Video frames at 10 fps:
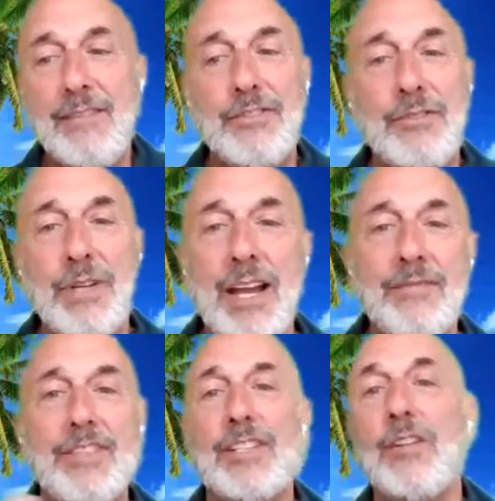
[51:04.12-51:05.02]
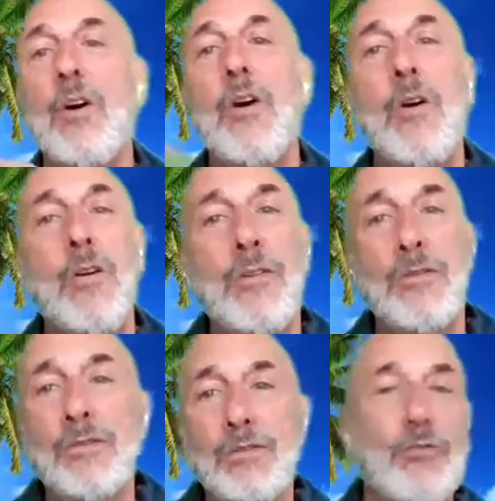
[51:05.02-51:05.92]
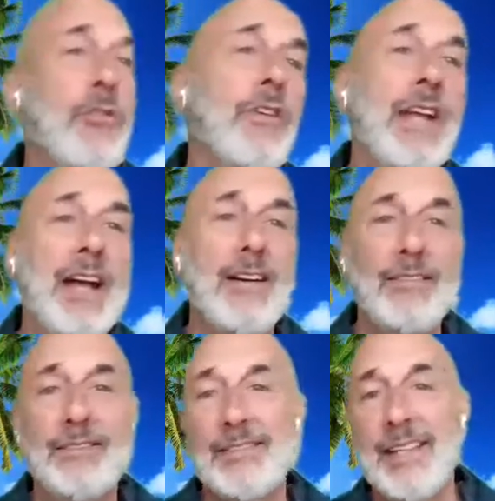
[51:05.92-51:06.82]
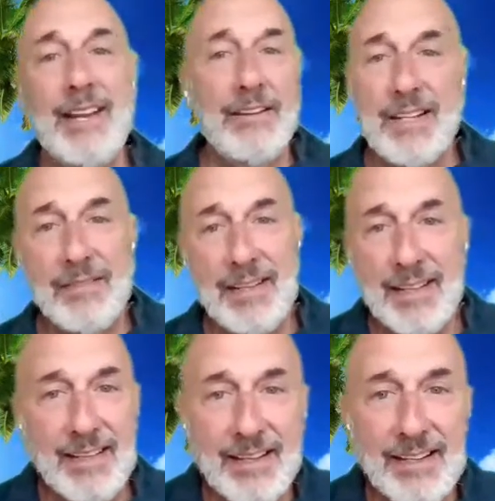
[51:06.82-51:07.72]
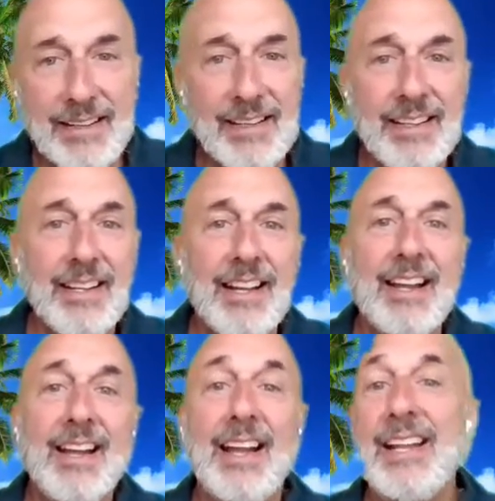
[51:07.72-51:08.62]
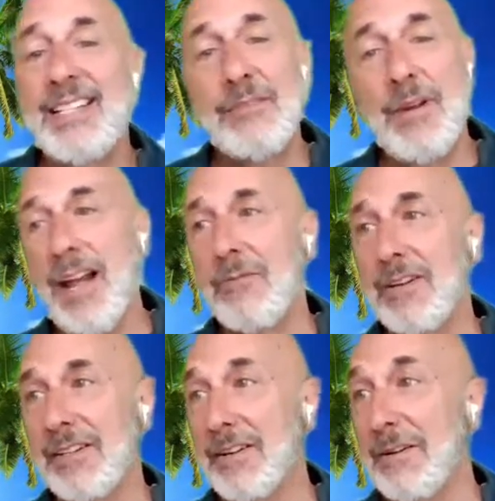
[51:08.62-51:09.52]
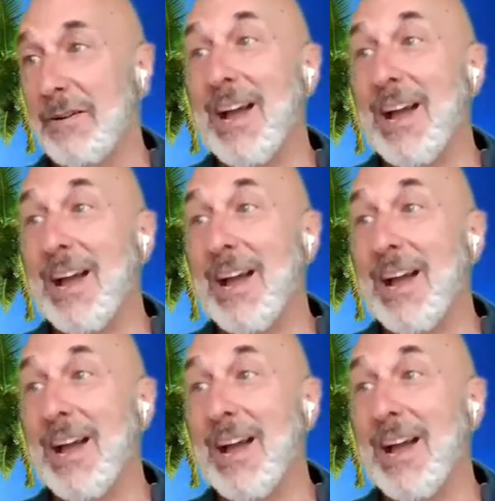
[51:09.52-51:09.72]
have to have this long, drawn out caregiving thing. And that's the way I want to go.